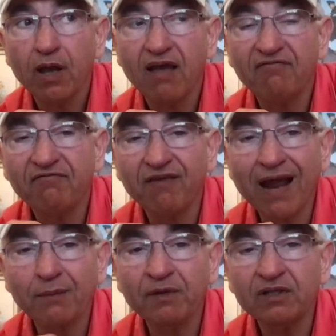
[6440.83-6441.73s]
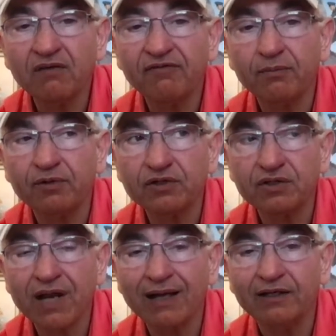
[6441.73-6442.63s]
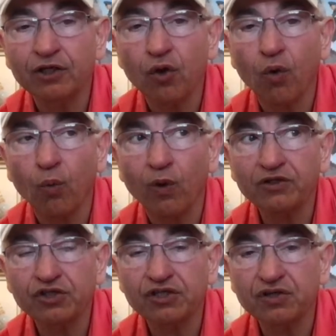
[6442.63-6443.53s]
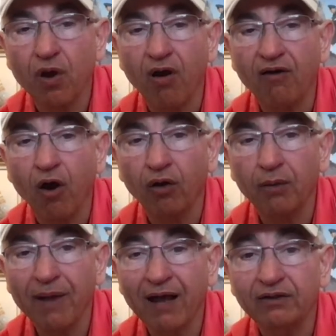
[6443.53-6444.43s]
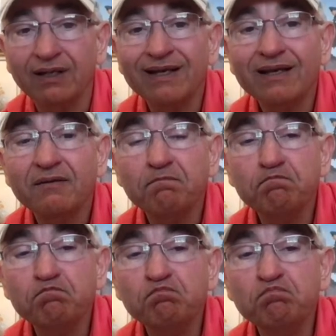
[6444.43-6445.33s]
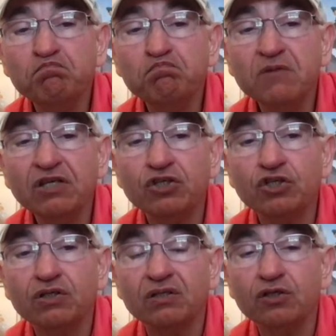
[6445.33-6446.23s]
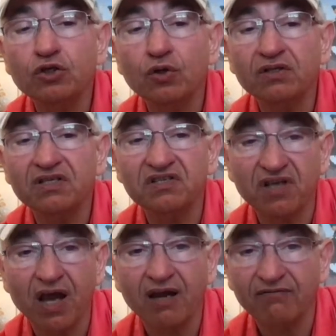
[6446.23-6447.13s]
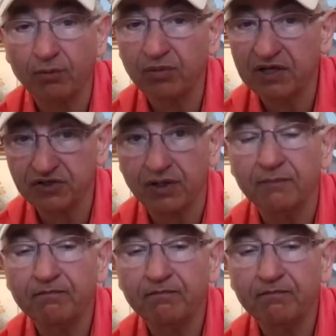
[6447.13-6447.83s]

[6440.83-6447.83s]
a fragment of her personality or what she's all about meets your desire for pleasure.